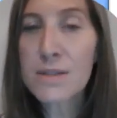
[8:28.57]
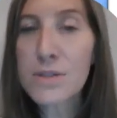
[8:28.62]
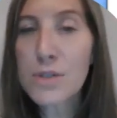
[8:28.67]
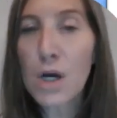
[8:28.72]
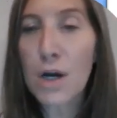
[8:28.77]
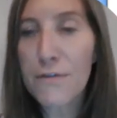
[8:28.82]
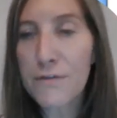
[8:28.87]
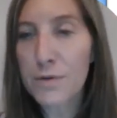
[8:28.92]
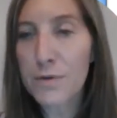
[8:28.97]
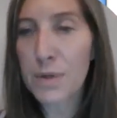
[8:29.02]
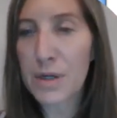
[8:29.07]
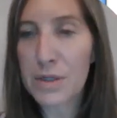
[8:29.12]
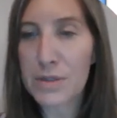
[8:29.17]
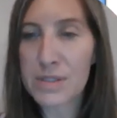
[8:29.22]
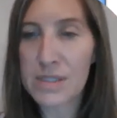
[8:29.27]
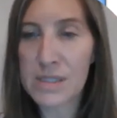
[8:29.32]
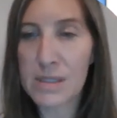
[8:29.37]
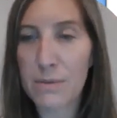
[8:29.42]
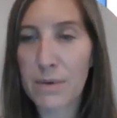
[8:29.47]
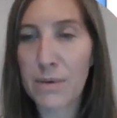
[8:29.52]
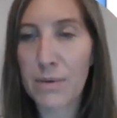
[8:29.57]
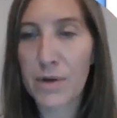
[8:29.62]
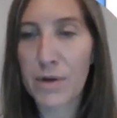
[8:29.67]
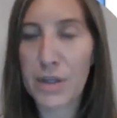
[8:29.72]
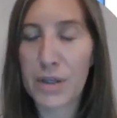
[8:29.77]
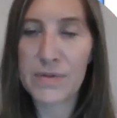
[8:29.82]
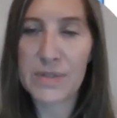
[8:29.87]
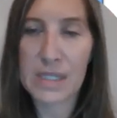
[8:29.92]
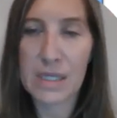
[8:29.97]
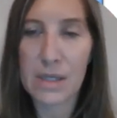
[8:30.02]
softwares that we were
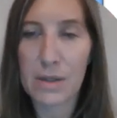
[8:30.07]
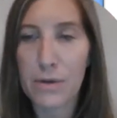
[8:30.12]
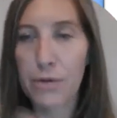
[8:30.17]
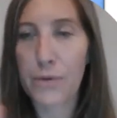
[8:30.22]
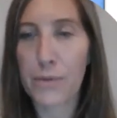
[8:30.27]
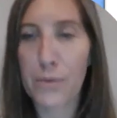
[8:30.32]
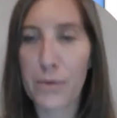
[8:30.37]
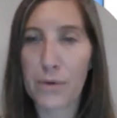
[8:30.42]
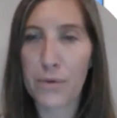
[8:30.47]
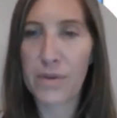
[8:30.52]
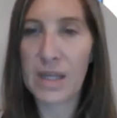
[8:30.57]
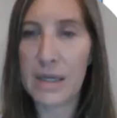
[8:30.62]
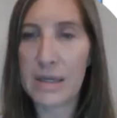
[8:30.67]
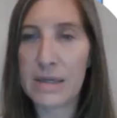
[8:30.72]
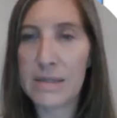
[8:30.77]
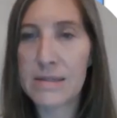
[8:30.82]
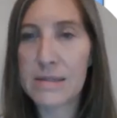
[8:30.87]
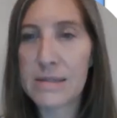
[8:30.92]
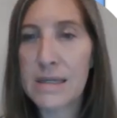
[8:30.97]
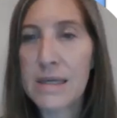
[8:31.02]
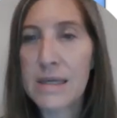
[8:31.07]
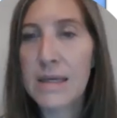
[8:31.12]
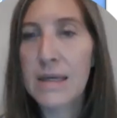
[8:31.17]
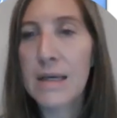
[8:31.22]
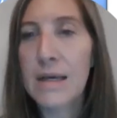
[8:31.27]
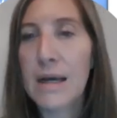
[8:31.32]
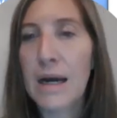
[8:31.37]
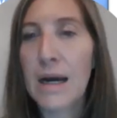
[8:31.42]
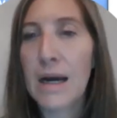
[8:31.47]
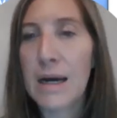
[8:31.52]
using through this.
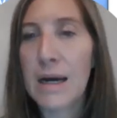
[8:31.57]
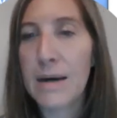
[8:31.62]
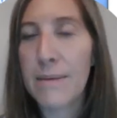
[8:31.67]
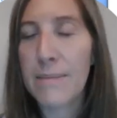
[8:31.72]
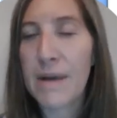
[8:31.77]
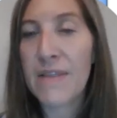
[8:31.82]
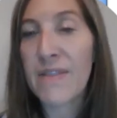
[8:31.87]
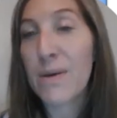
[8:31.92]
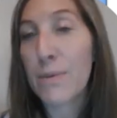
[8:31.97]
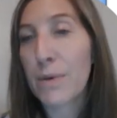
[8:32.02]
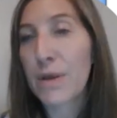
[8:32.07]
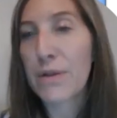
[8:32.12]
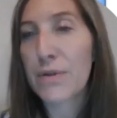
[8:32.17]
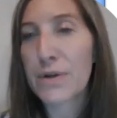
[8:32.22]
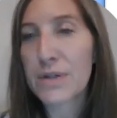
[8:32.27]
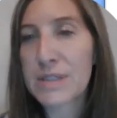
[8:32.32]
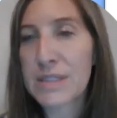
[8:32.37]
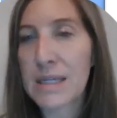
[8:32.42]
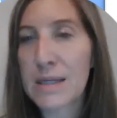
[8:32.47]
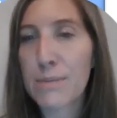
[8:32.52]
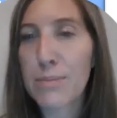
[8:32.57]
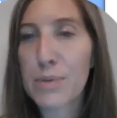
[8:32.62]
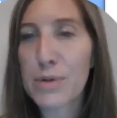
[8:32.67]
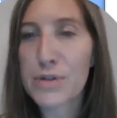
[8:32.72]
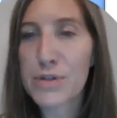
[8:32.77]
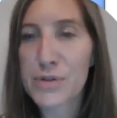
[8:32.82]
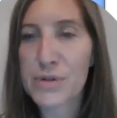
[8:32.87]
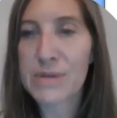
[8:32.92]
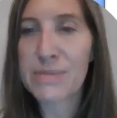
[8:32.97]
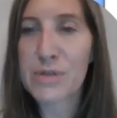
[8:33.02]
And then we looked at a
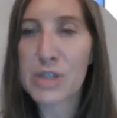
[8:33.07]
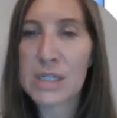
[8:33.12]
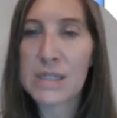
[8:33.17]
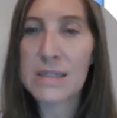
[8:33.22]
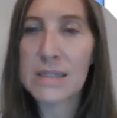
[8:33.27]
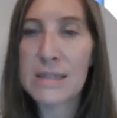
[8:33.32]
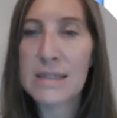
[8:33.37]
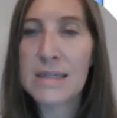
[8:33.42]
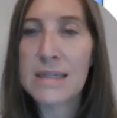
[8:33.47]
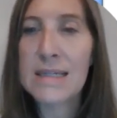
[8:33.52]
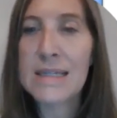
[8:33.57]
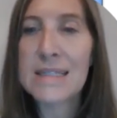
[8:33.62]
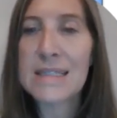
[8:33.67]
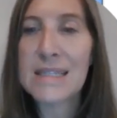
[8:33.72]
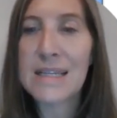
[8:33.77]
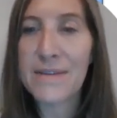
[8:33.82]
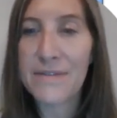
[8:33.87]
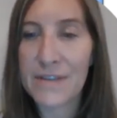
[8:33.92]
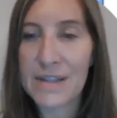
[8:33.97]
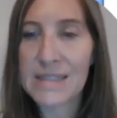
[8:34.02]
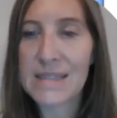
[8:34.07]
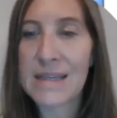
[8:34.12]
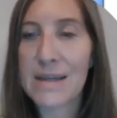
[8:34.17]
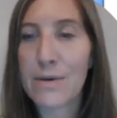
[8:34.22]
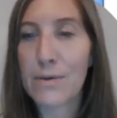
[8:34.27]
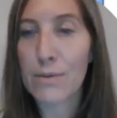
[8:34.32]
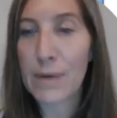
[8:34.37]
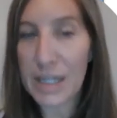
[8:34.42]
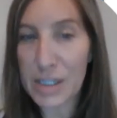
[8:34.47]
prescription to visit